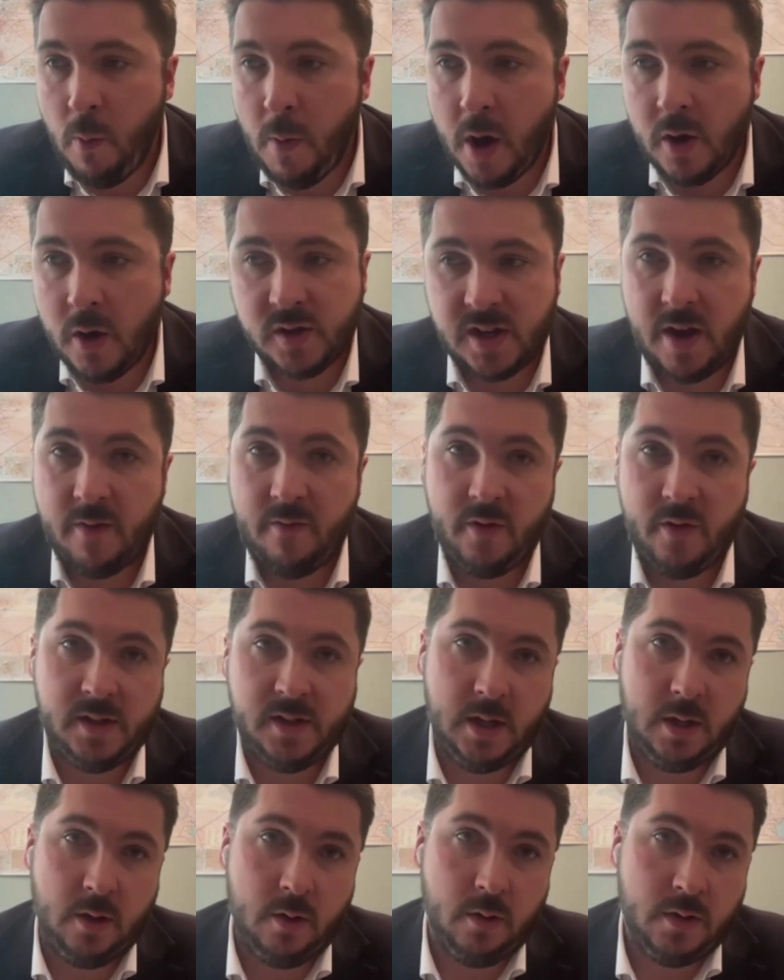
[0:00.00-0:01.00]
almost
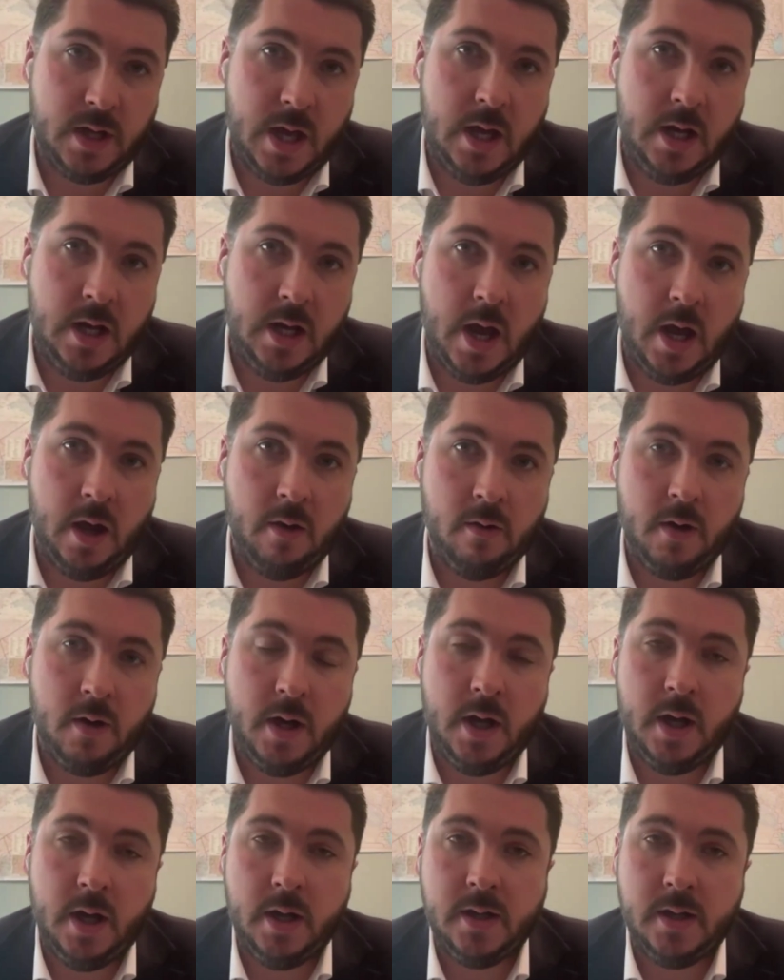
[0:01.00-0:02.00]
every single day
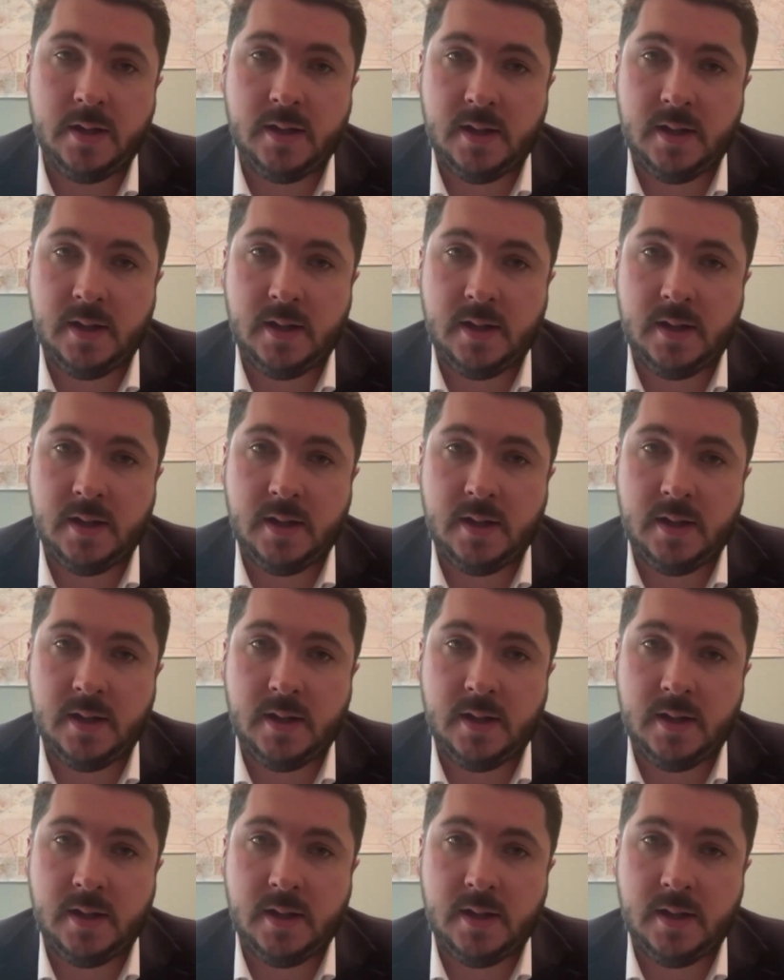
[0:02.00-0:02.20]
now